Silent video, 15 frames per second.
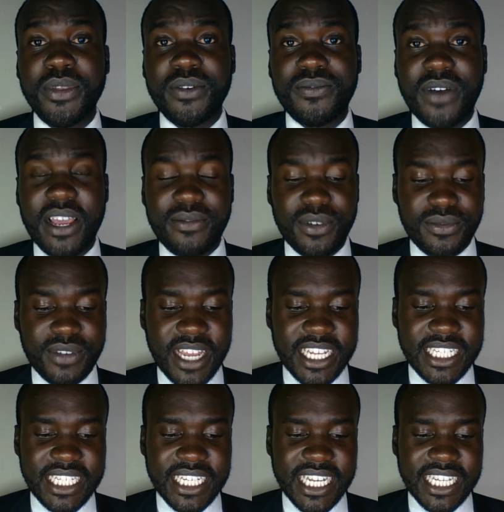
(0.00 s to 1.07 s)
5 of
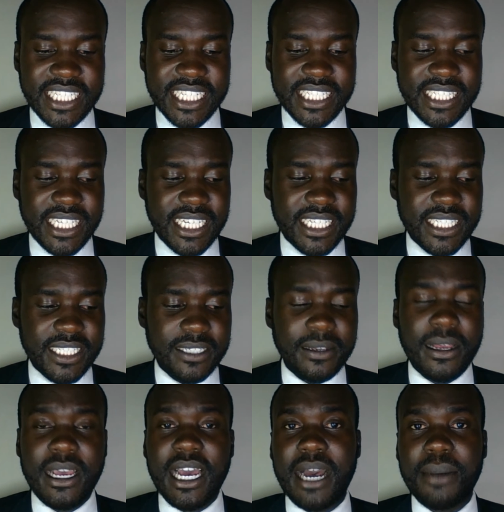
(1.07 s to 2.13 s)
1996,
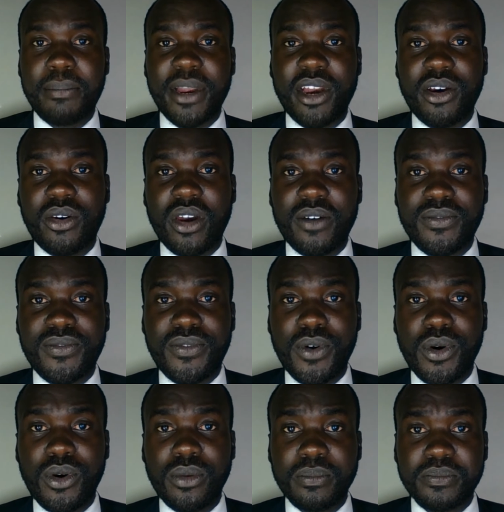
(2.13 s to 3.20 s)
paragraph
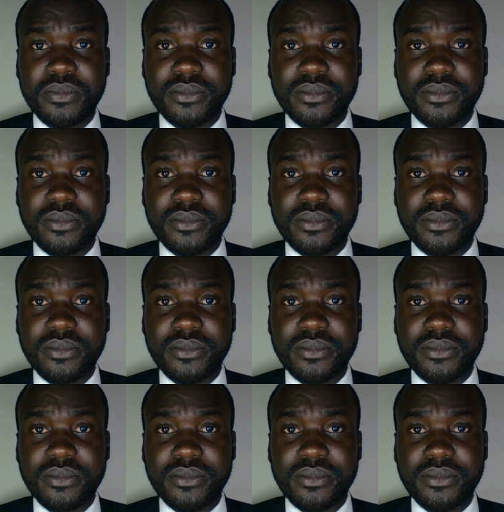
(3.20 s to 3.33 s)
4,